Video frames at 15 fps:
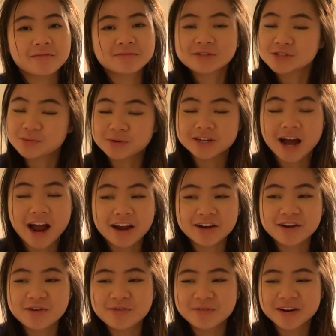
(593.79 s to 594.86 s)
Super
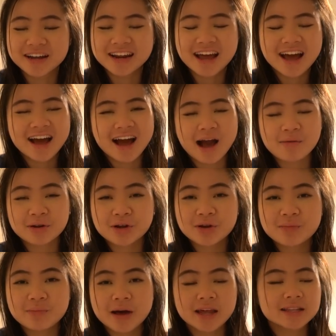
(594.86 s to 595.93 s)
tired, but I'm gonna go
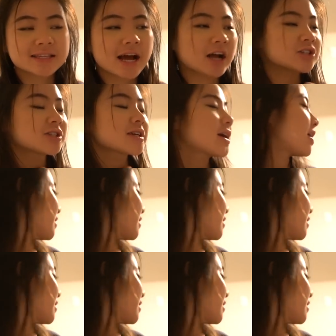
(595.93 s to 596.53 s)
to bed. It's actually